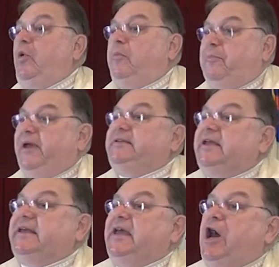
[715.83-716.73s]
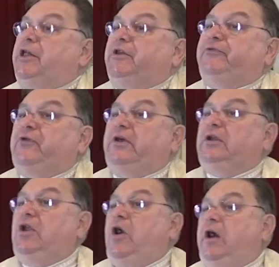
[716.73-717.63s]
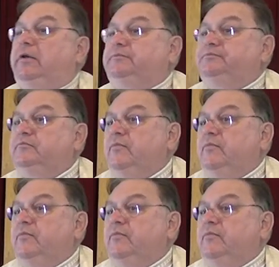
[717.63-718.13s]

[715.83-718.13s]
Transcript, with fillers: were picnicking on the front lawn